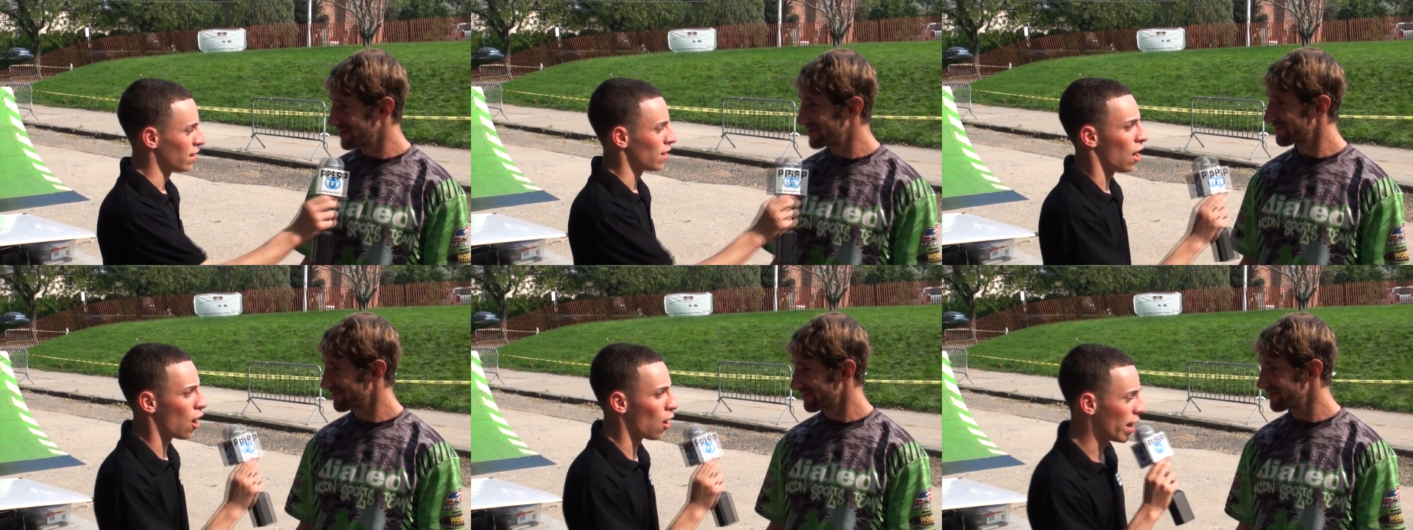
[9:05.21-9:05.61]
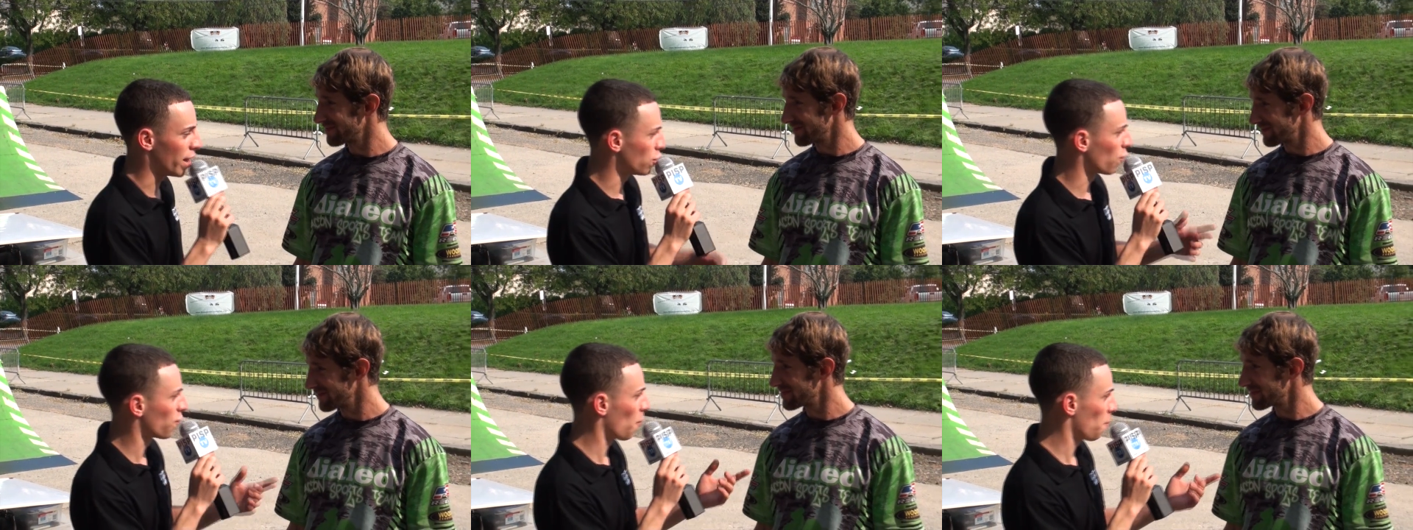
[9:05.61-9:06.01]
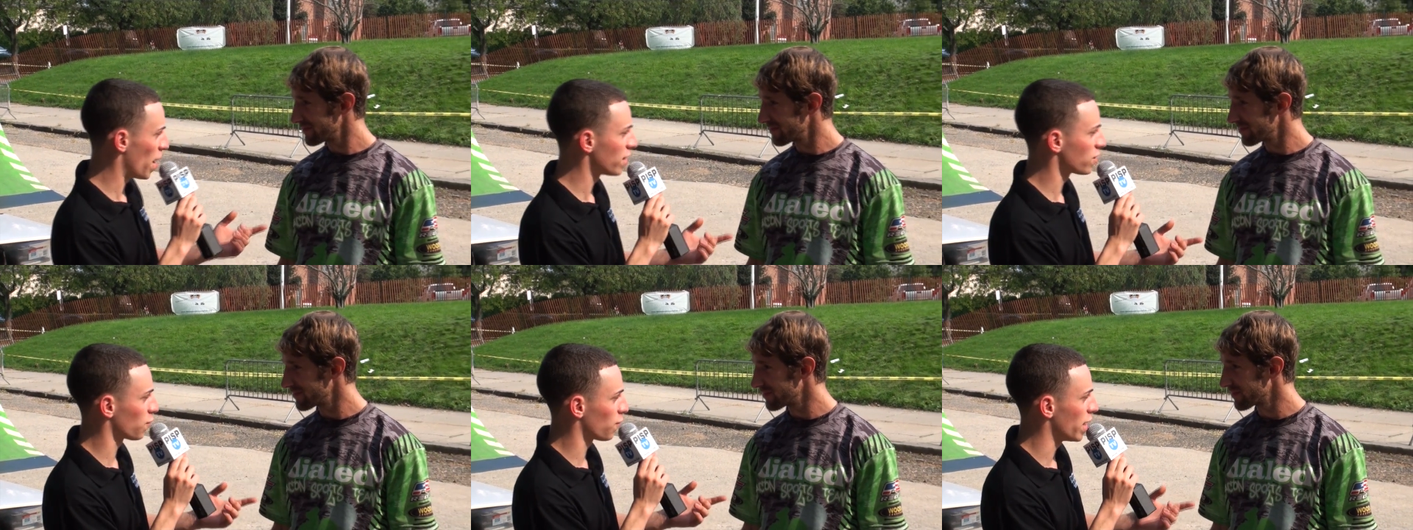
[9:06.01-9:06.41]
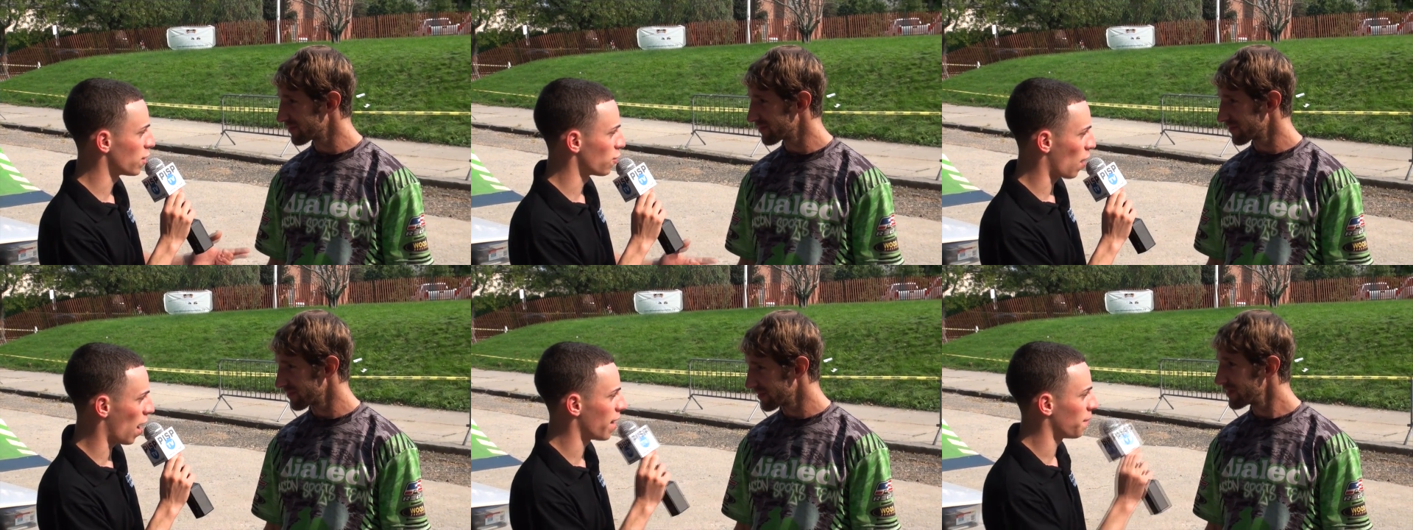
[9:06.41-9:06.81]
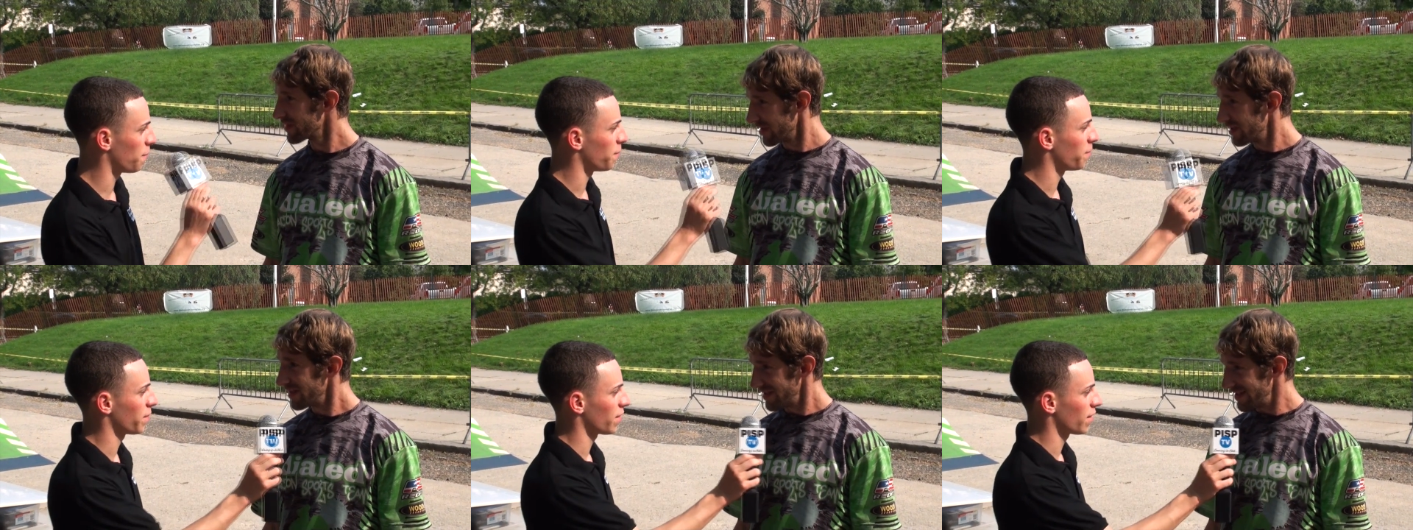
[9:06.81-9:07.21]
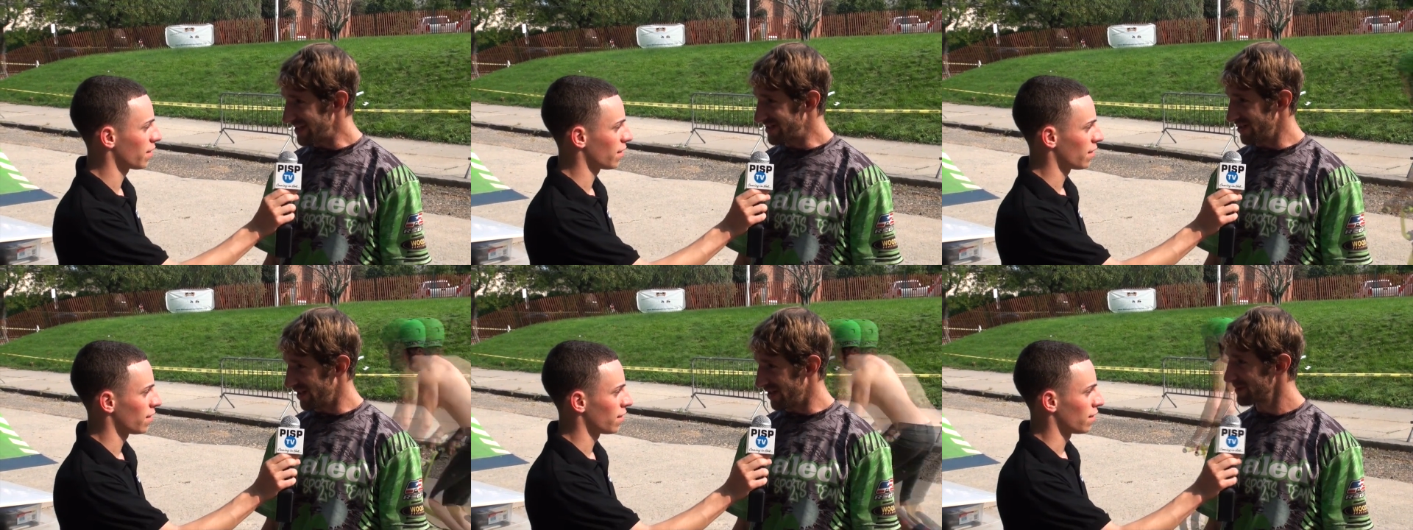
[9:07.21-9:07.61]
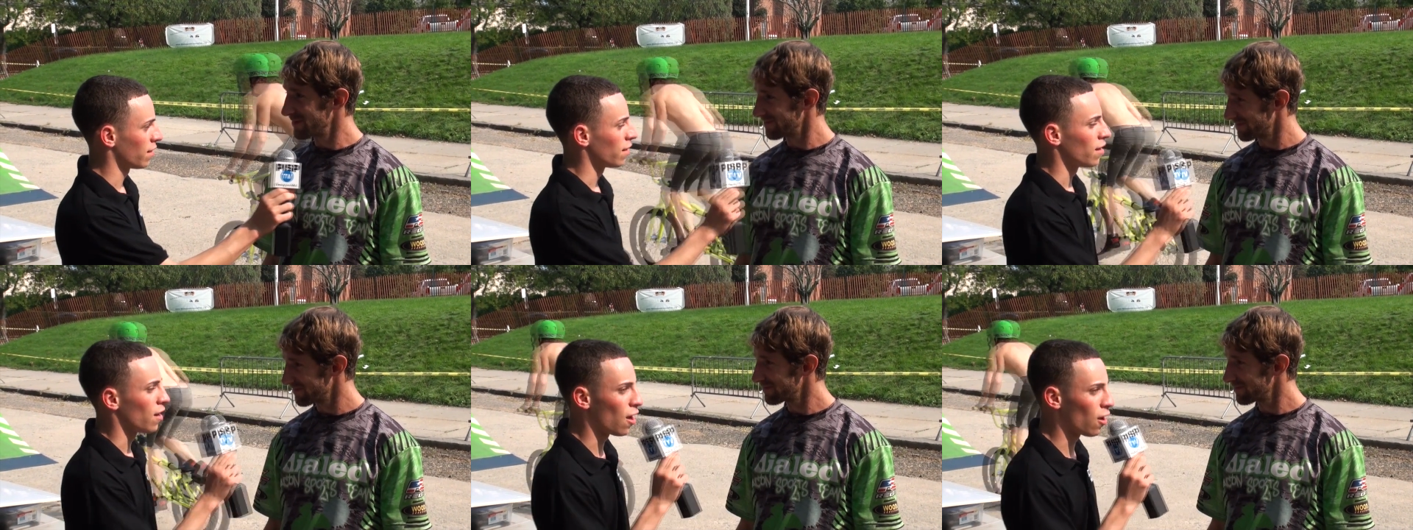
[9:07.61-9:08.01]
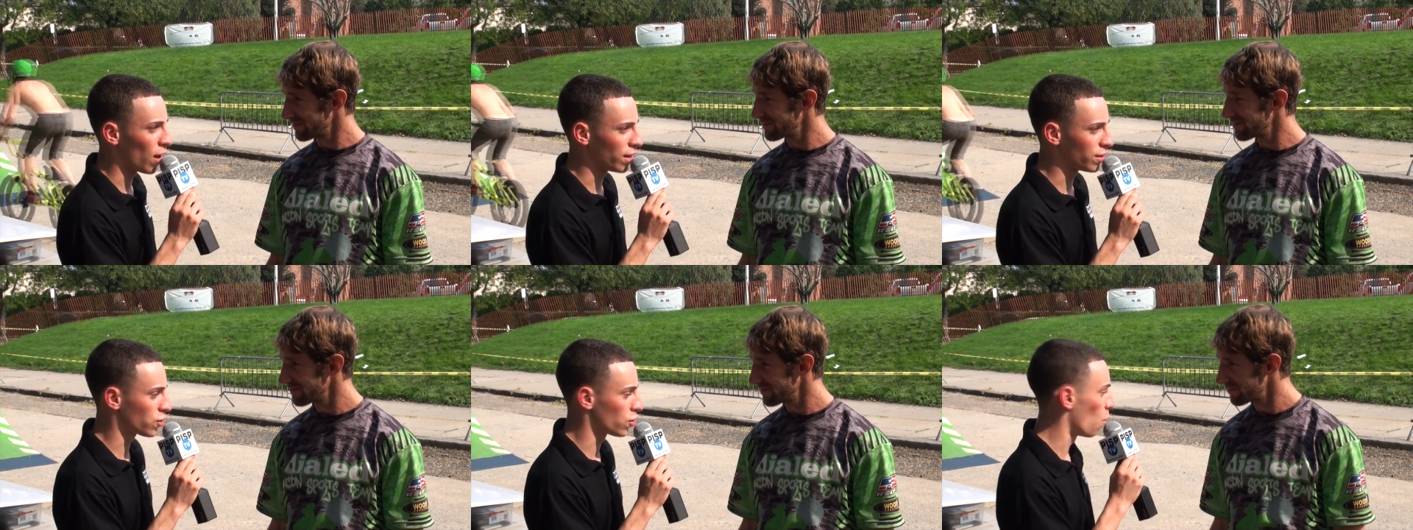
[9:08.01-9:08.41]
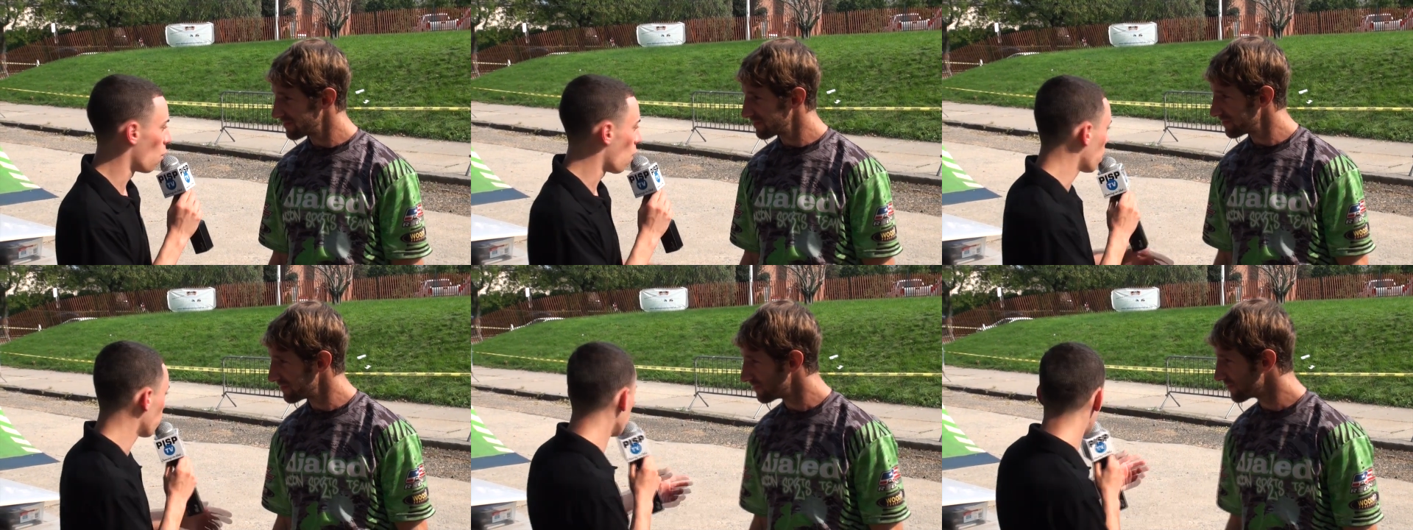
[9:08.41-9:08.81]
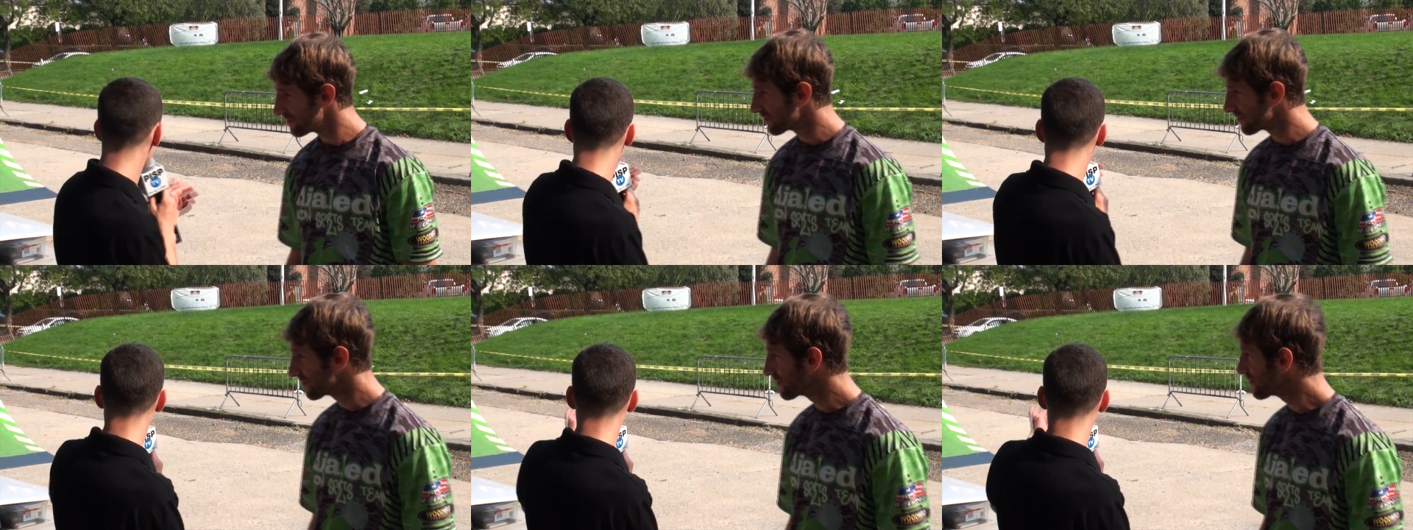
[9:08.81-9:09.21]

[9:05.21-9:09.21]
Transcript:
Speaker 1: All right, and you're from Pennsylvania, right? Yes, sir. All right, so why don't we grab